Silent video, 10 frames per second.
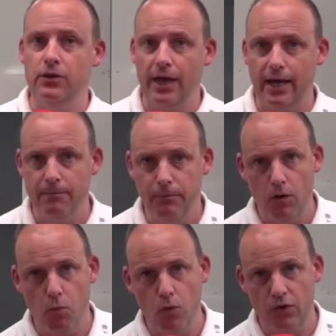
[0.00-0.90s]
UK by
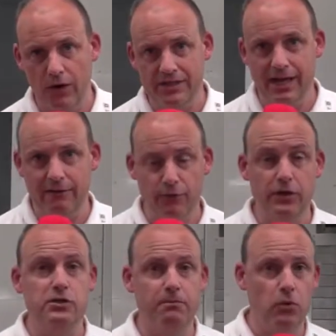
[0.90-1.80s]
Ward Hi Tech,
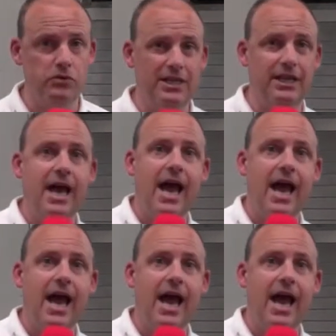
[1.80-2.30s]
fully supported